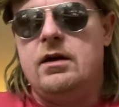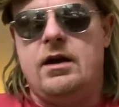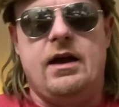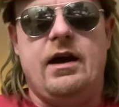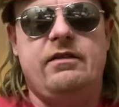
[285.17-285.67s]

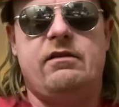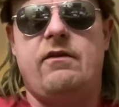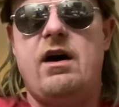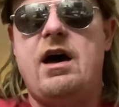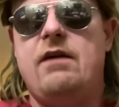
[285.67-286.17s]
And I
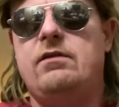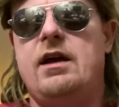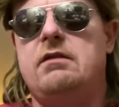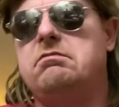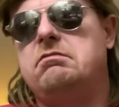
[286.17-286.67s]
survived,
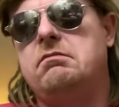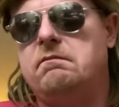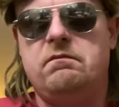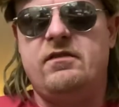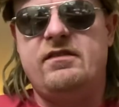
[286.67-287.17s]
like,
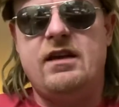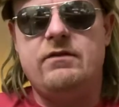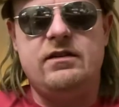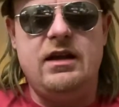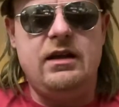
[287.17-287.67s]

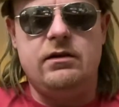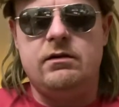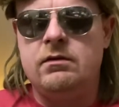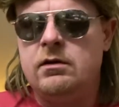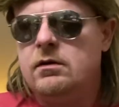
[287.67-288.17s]

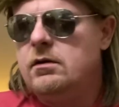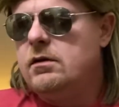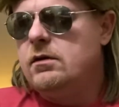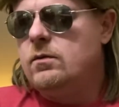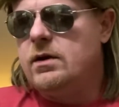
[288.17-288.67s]
17
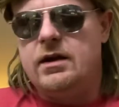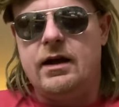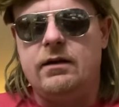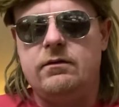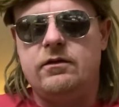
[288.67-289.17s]
one
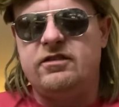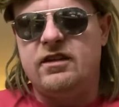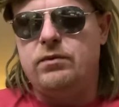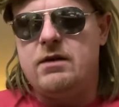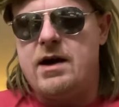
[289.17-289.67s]
day
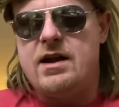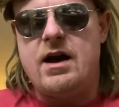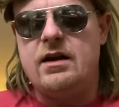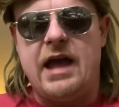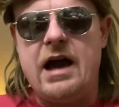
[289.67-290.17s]
simply by
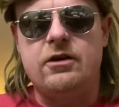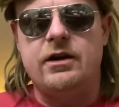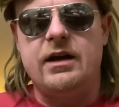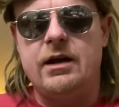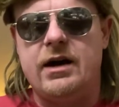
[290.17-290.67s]
not encountering
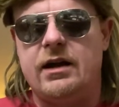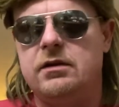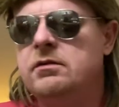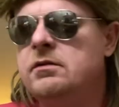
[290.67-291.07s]
anybody.